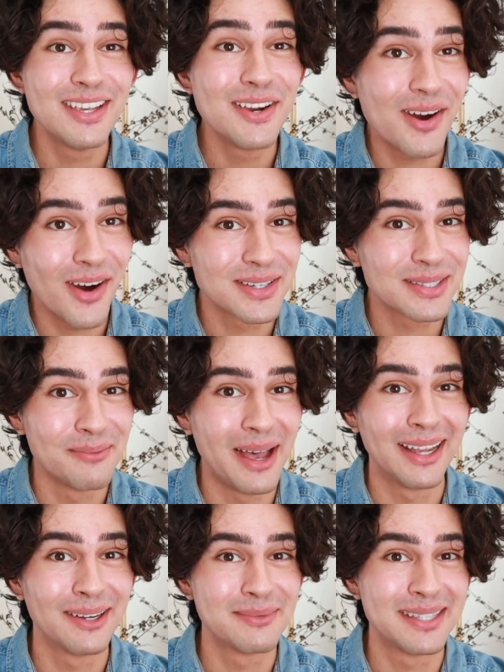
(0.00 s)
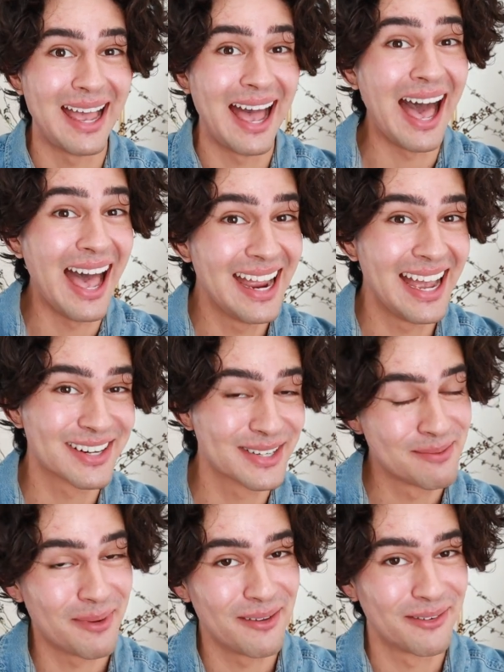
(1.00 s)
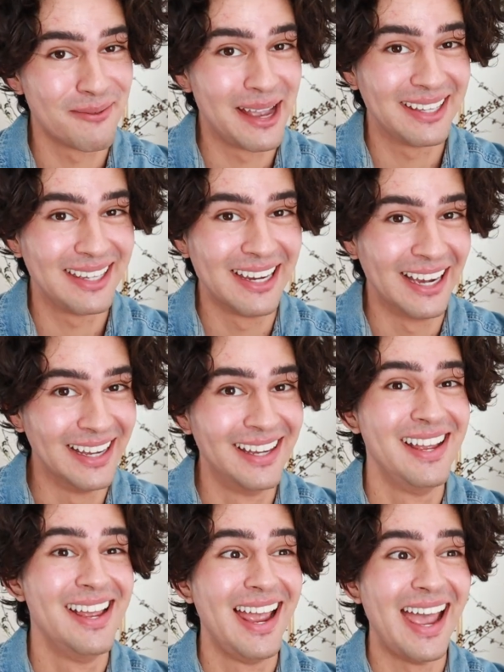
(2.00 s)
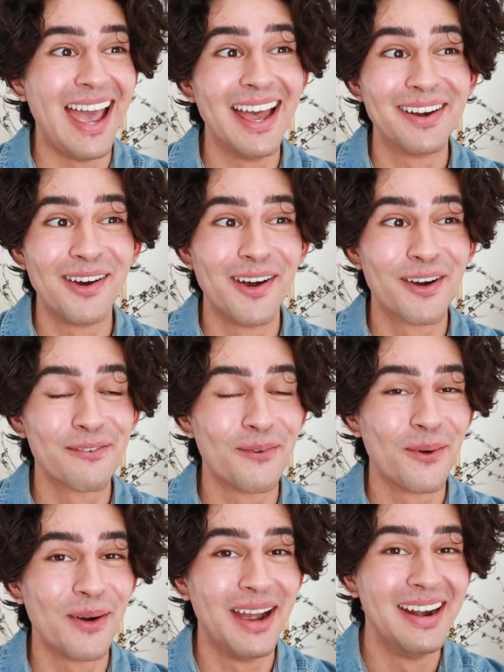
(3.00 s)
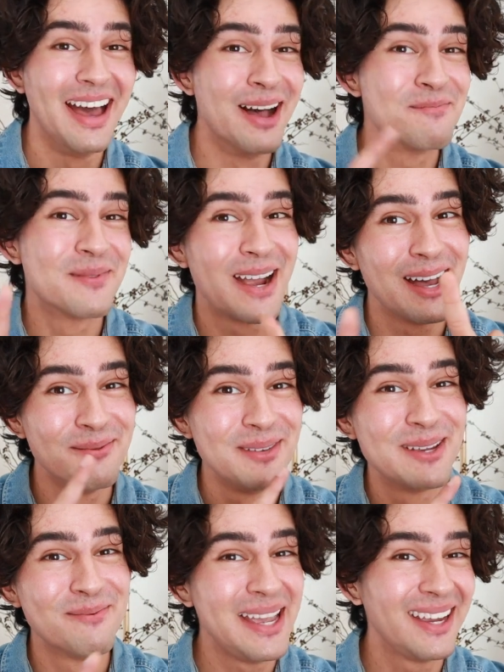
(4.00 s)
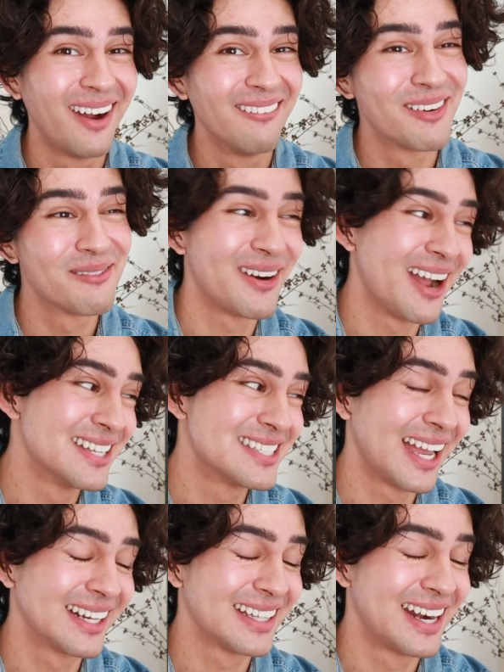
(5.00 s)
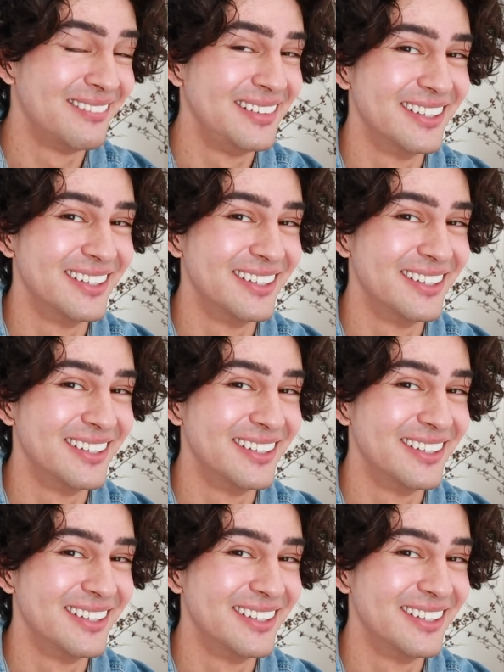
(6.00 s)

Here are some items that I actually bought from IKEA and are for an upcoming makeover project that I'm